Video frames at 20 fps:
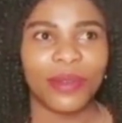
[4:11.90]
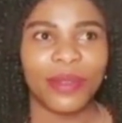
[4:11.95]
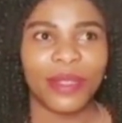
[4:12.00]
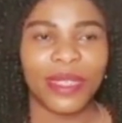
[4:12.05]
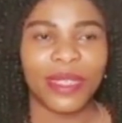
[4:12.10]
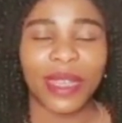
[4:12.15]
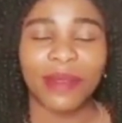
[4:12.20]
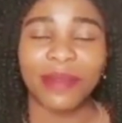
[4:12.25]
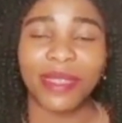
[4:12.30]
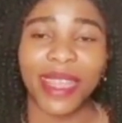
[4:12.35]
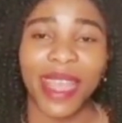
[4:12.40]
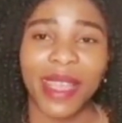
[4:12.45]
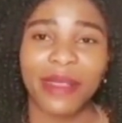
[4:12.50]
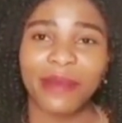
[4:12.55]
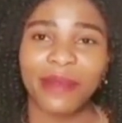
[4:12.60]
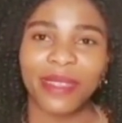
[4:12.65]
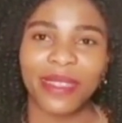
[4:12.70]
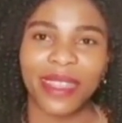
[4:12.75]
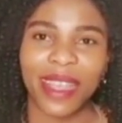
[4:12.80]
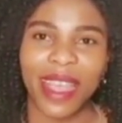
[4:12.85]

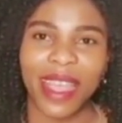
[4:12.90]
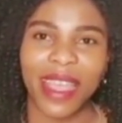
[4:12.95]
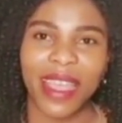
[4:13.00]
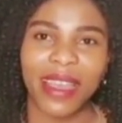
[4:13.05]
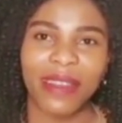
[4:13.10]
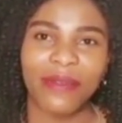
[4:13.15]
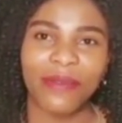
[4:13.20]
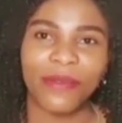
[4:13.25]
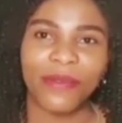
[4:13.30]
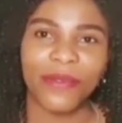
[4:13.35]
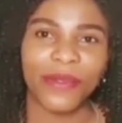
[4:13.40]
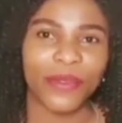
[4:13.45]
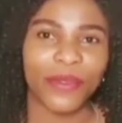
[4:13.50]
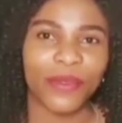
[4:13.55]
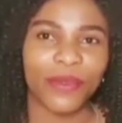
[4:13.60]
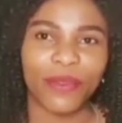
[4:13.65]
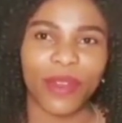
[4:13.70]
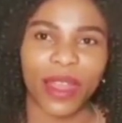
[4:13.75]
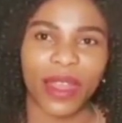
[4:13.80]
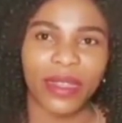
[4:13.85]
sometimes I have few
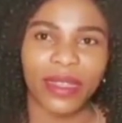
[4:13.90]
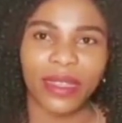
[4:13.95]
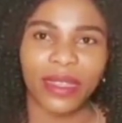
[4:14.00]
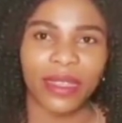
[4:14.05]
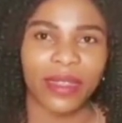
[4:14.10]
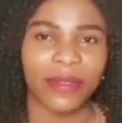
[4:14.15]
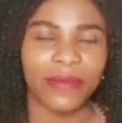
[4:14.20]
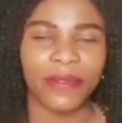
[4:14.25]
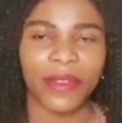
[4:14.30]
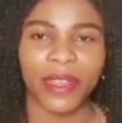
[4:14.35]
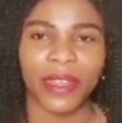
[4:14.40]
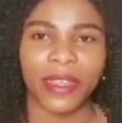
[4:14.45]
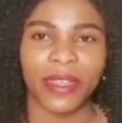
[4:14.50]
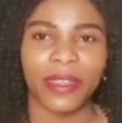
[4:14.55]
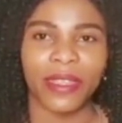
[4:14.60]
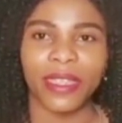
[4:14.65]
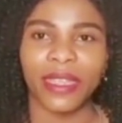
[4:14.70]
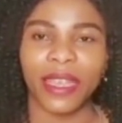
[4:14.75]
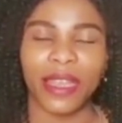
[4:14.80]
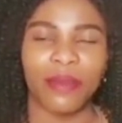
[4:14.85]
words. If
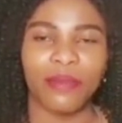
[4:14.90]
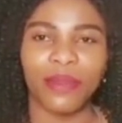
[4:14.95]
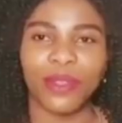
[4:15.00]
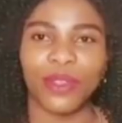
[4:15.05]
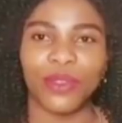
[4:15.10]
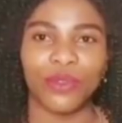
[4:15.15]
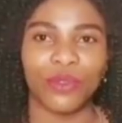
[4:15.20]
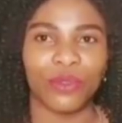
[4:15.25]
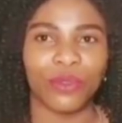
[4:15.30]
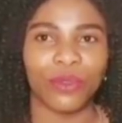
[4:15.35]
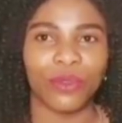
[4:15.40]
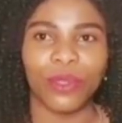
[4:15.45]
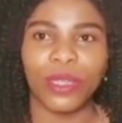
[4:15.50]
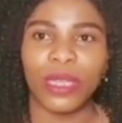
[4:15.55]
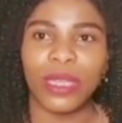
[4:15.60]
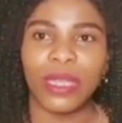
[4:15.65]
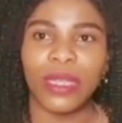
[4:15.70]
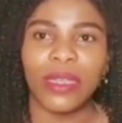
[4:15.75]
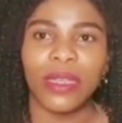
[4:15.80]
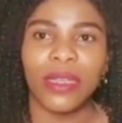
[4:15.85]
it comes to
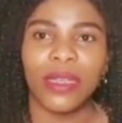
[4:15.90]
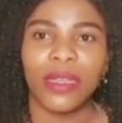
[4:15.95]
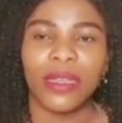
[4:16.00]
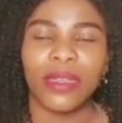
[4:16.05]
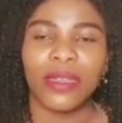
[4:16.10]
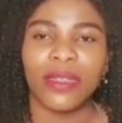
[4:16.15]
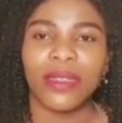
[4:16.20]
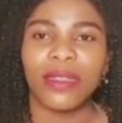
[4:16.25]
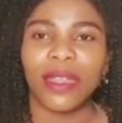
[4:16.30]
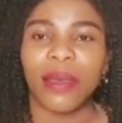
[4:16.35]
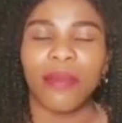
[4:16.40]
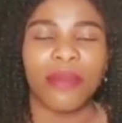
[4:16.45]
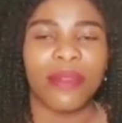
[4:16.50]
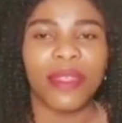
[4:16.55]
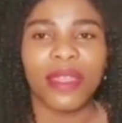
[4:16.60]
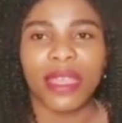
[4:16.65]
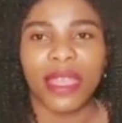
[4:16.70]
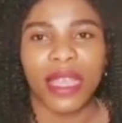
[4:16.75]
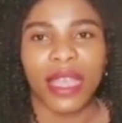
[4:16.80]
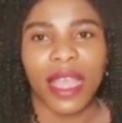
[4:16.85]

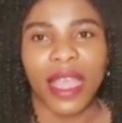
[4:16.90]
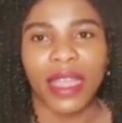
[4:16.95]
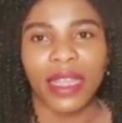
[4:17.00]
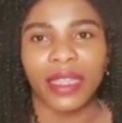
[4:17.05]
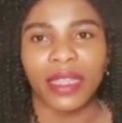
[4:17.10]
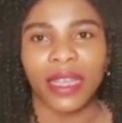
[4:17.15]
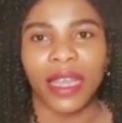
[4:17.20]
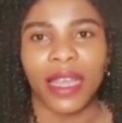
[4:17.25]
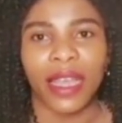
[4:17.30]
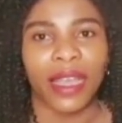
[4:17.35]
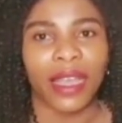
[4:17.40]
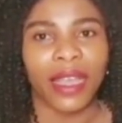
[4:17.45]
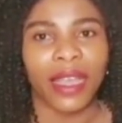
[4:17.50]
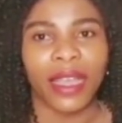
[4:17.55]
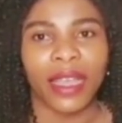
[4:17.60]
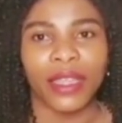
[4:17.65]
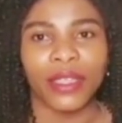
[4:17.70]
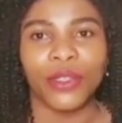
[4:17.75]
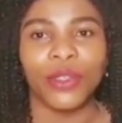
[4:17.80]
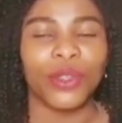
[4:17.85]
something,
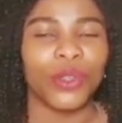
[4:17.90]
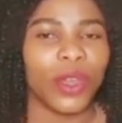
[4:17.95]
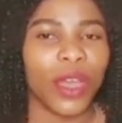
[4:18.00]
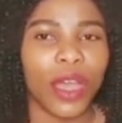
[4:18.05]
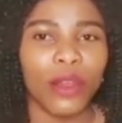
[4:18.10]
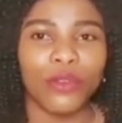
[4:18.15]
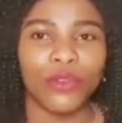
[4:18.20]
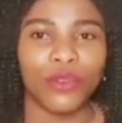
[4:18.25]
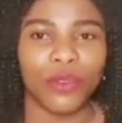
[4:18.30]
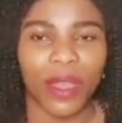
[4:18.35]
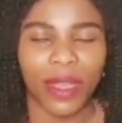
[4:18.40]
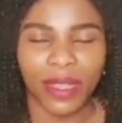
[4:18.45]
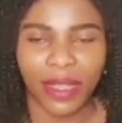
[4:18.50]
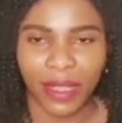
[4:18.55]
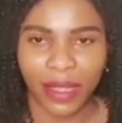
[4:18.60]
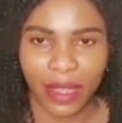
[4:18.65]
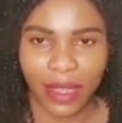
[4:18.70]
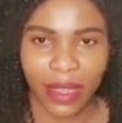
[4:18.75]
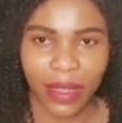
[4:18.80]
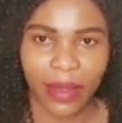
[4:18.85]
I don't know how to
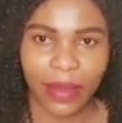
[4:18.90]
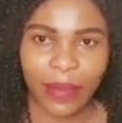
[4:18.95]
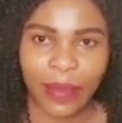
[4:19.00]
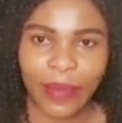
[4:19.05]
answer.